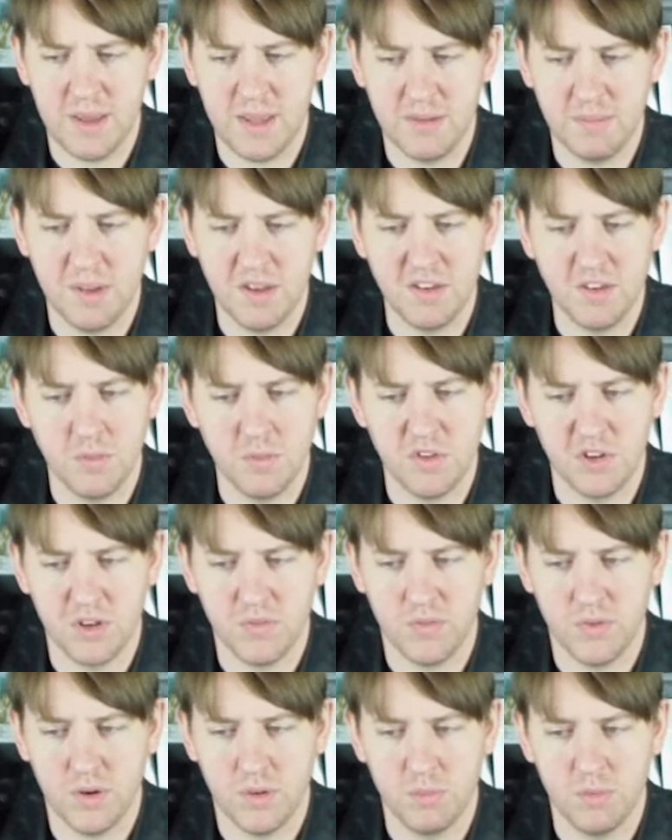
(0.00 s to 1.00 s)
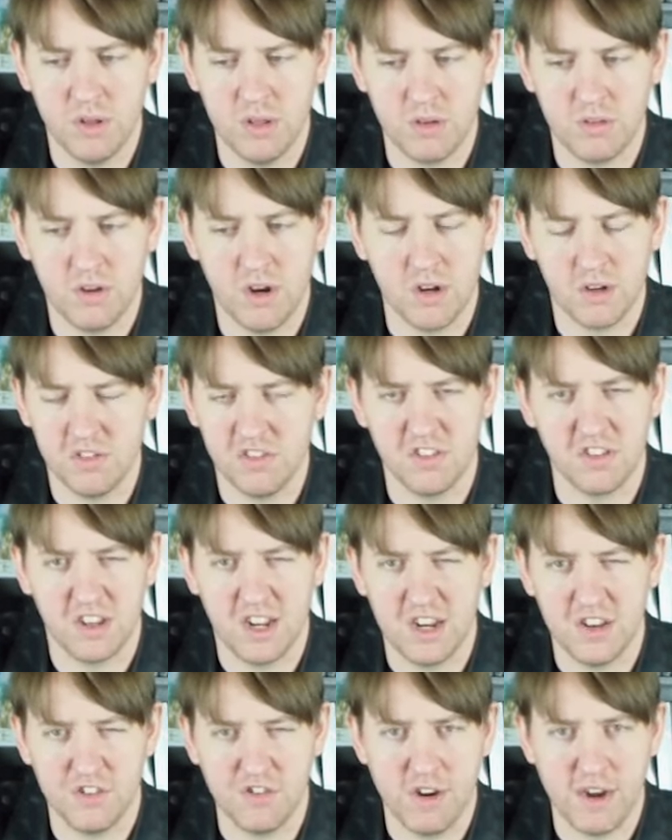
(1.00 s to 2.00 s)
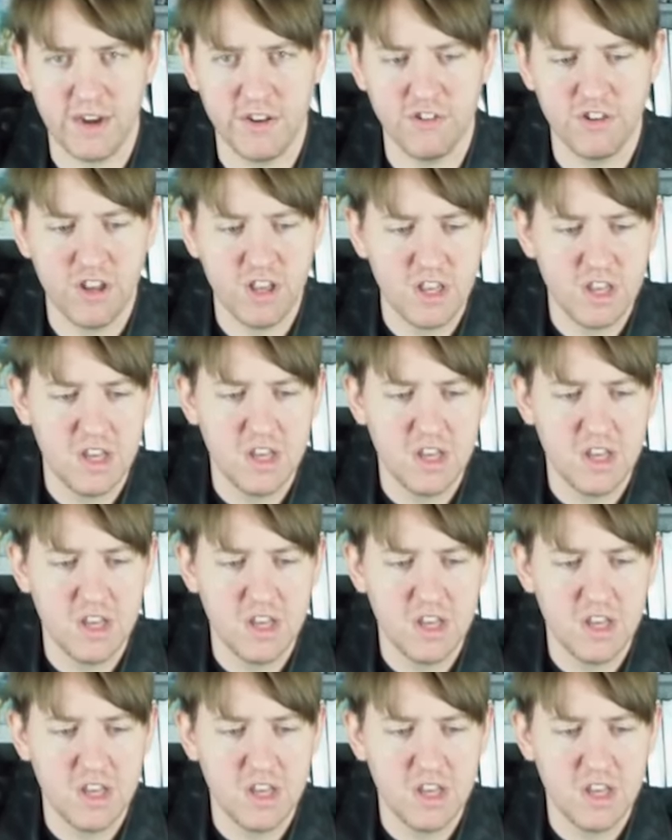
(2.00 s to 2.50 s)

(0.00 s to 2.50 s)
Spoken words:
main menu music for Umbrella Chronicles is kind of strange.